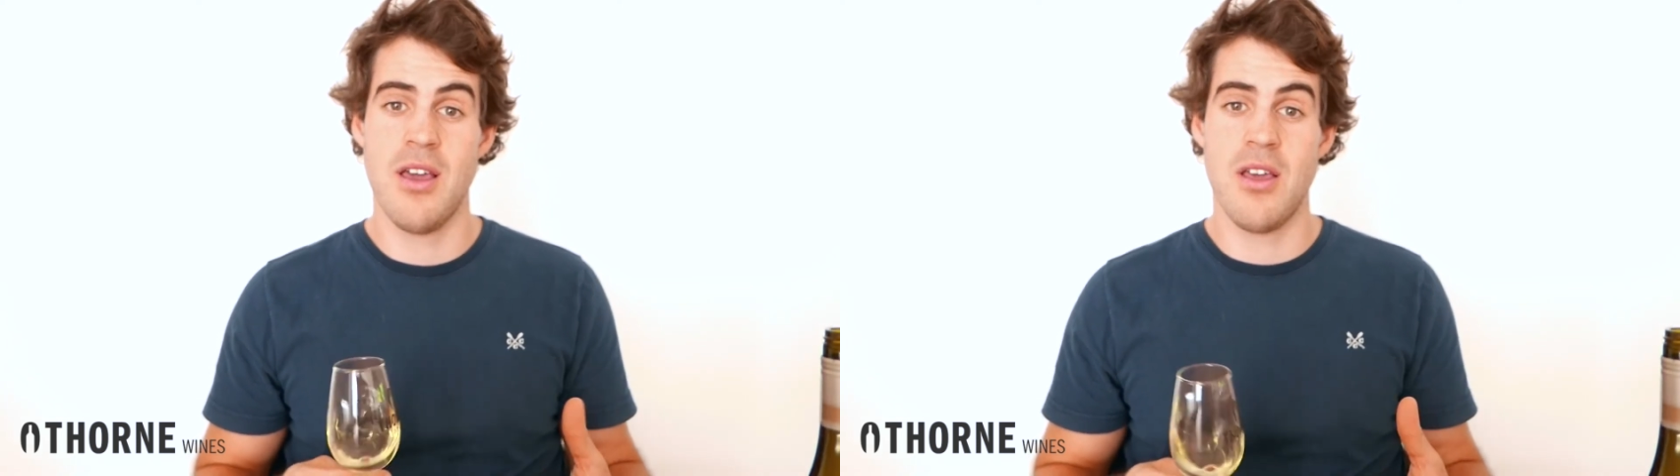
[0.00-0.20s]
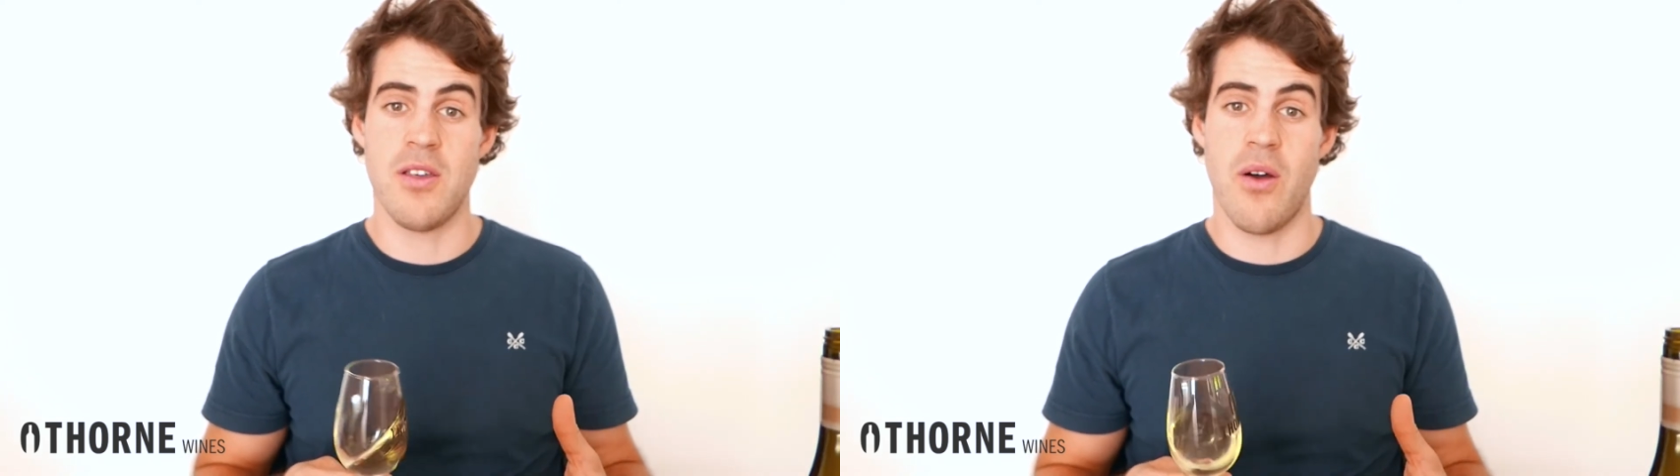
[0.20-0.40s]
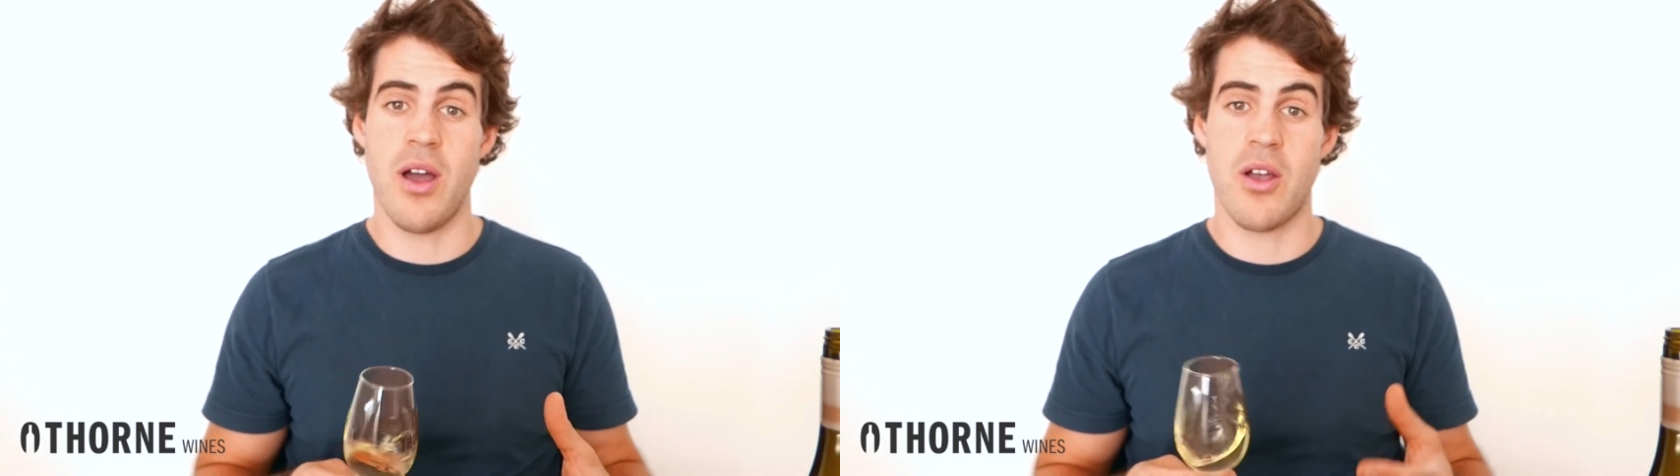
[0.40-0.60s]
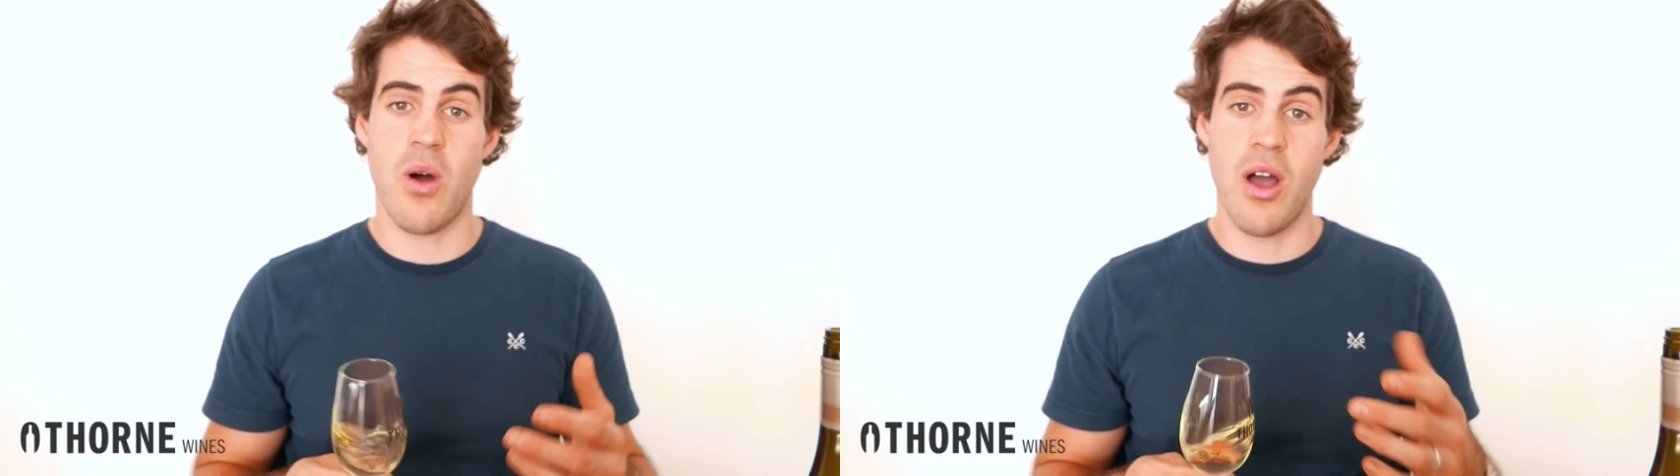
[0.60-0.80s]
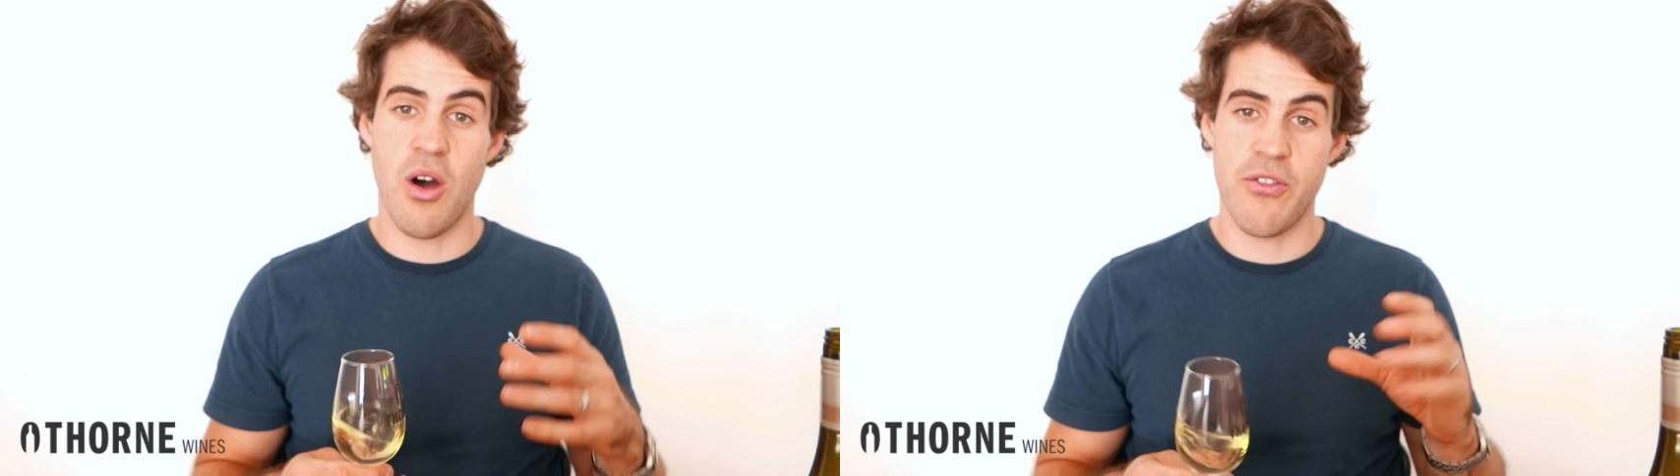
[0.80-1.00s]
so I
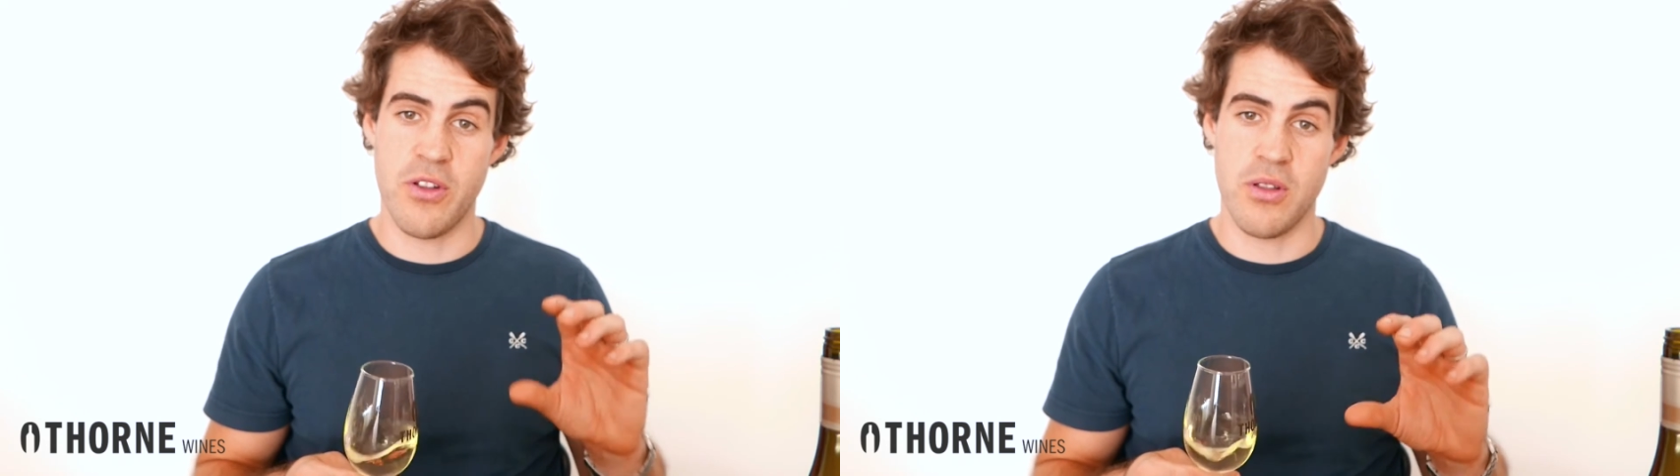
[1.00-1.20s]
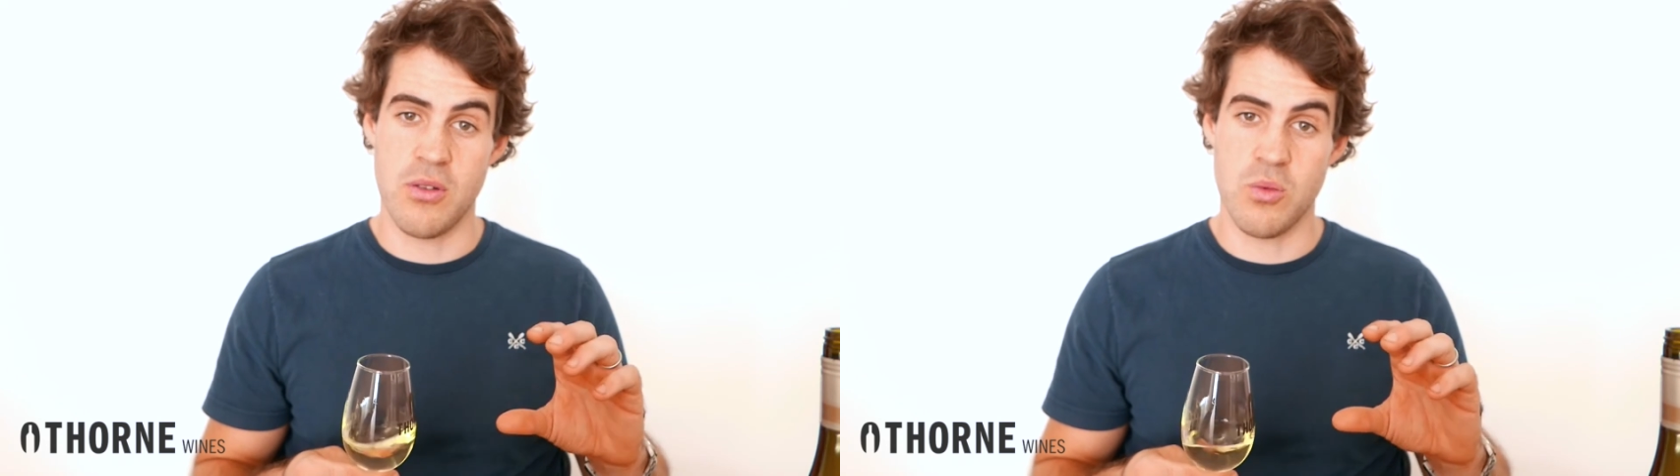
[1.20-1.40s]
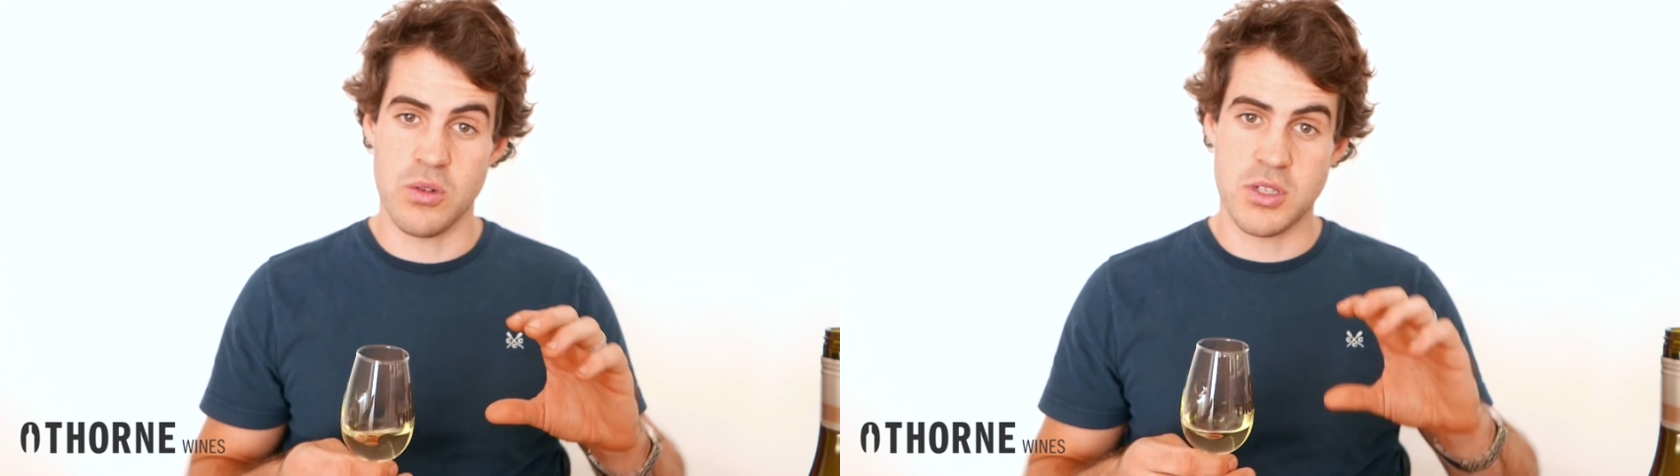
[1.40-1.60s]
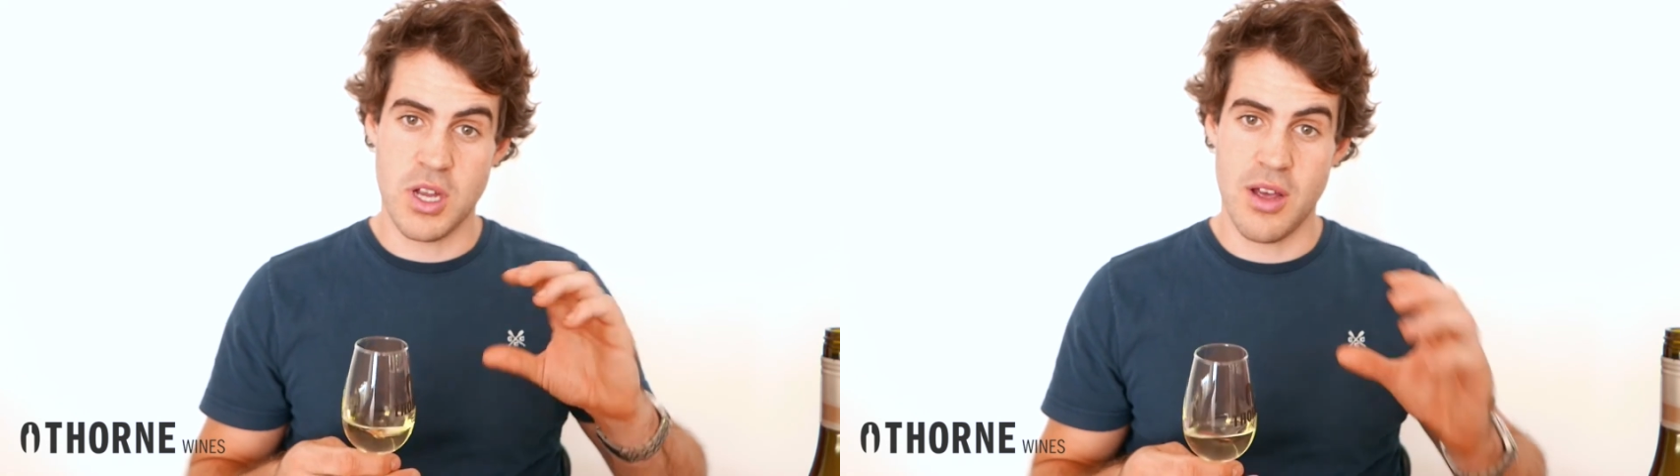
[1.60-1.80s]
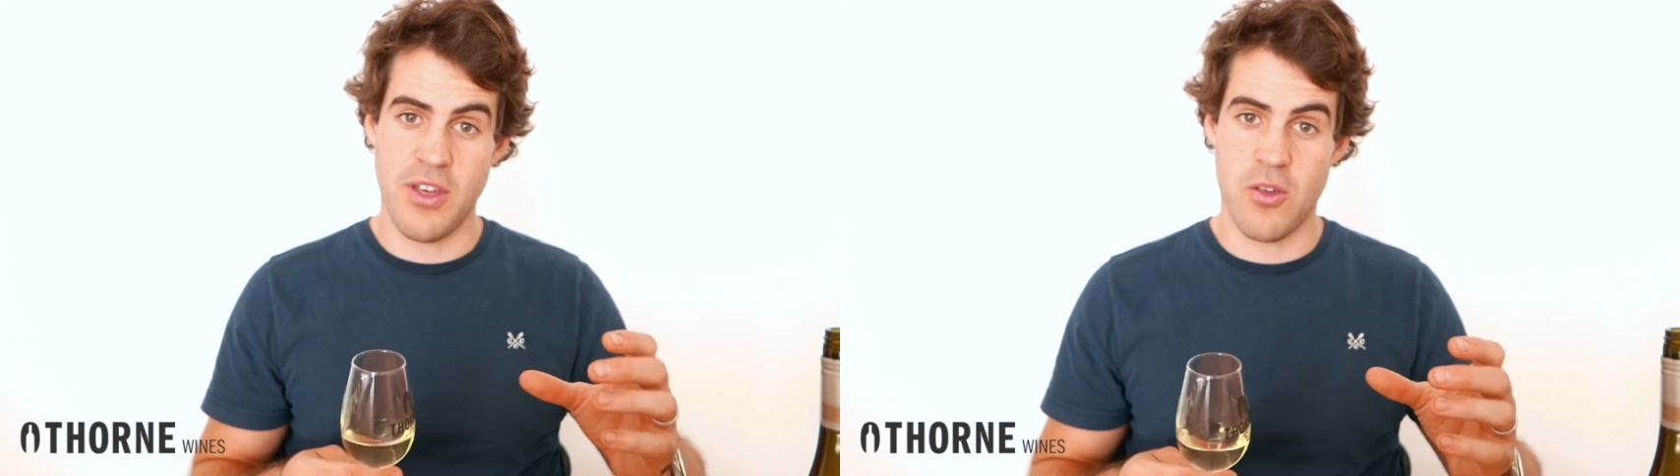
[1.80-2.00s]
quite often will
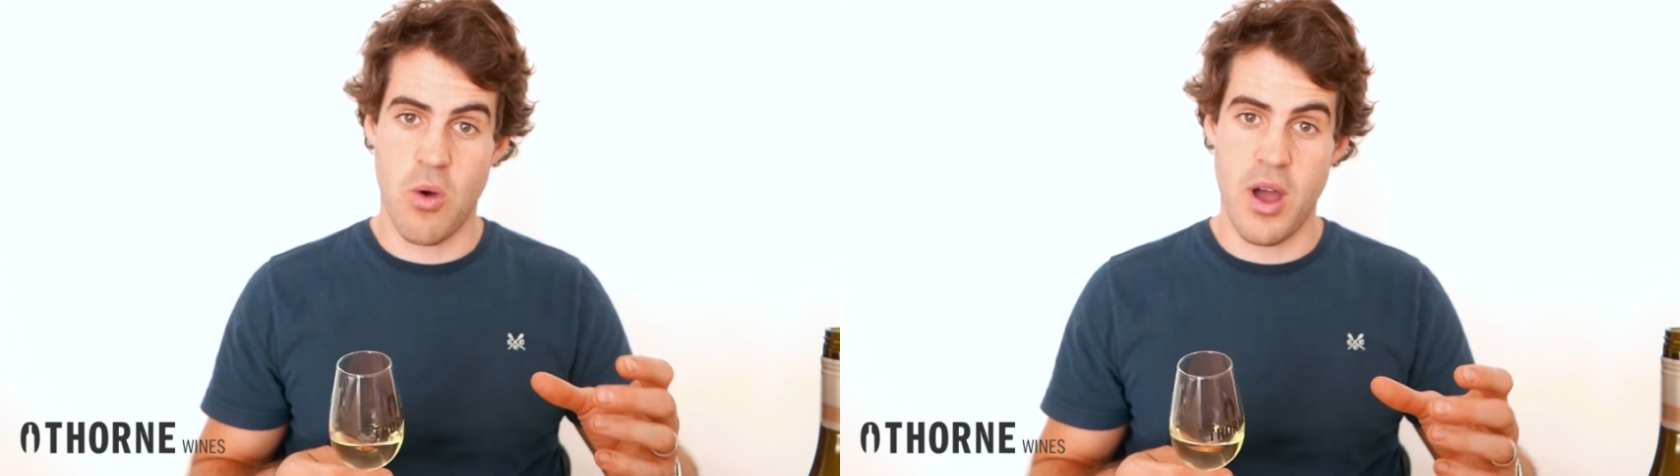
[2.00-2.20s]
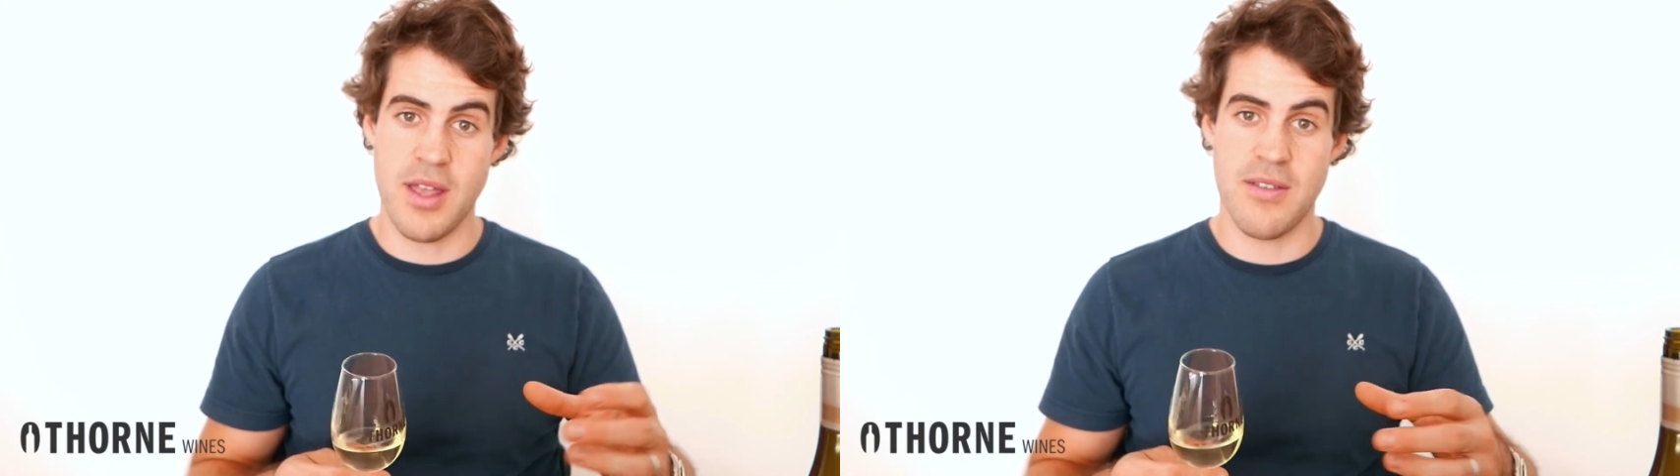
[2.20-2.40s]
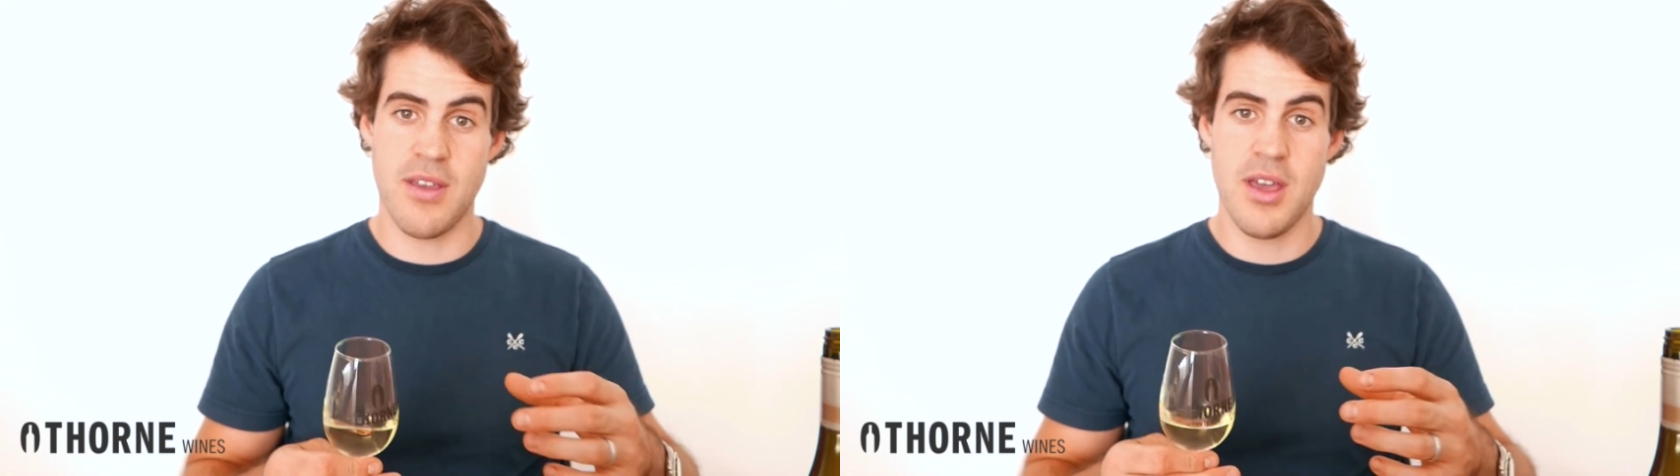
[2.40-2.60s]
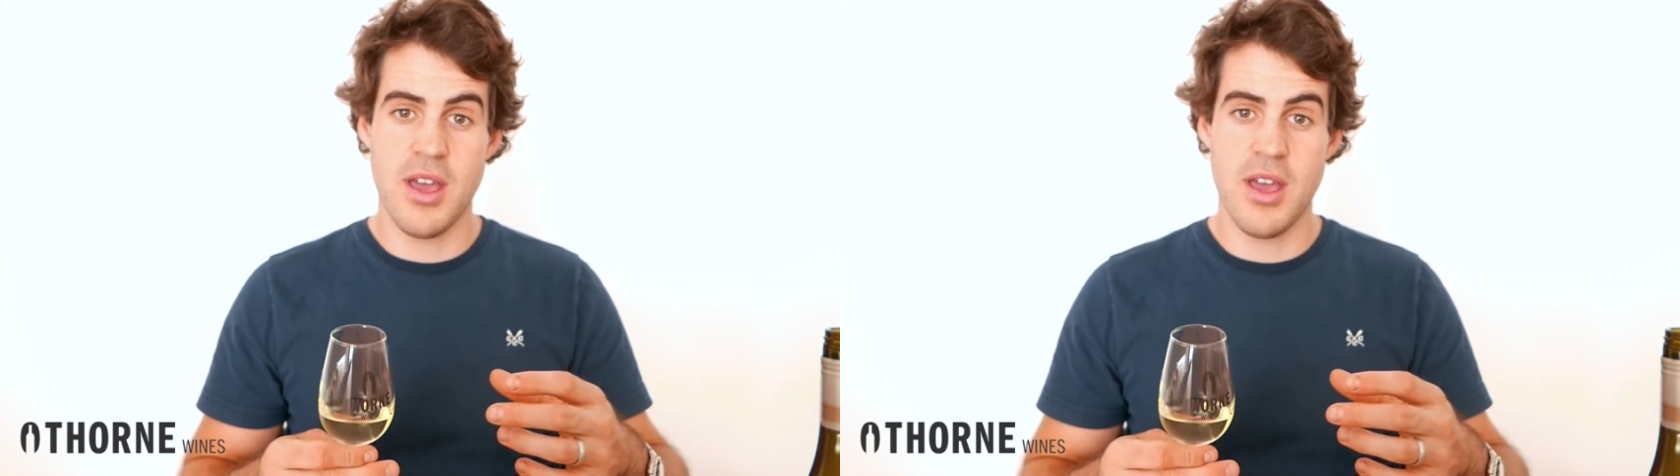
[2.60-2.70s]
serve this white